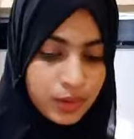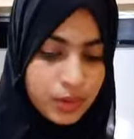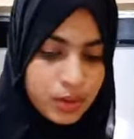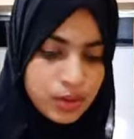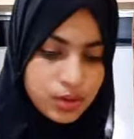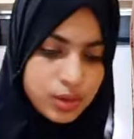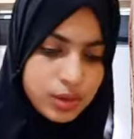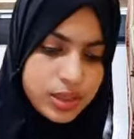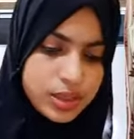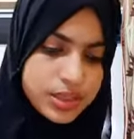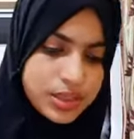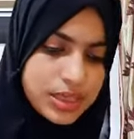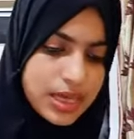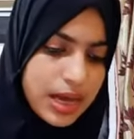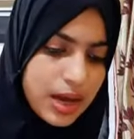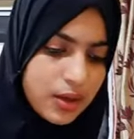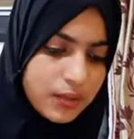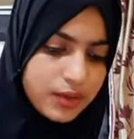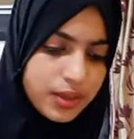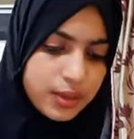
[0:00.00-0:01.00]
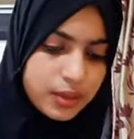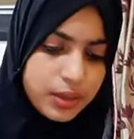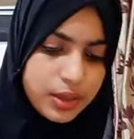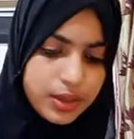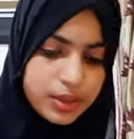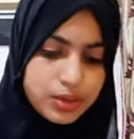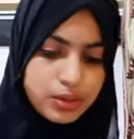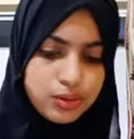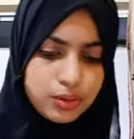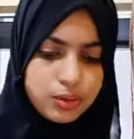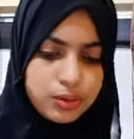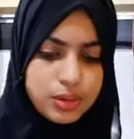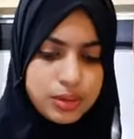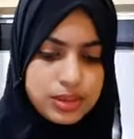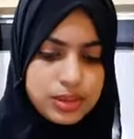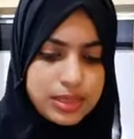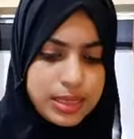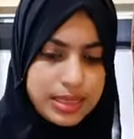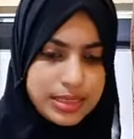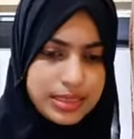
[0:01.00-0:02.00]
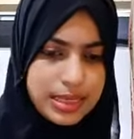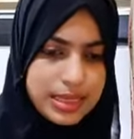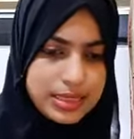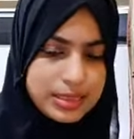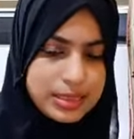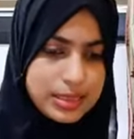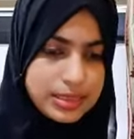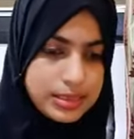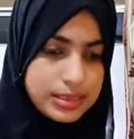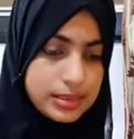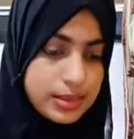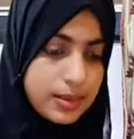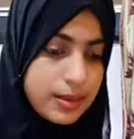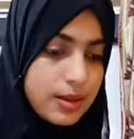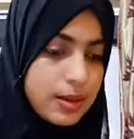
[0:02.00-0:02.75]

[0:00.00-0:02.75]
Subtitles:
So this is how we are going to do the sentences.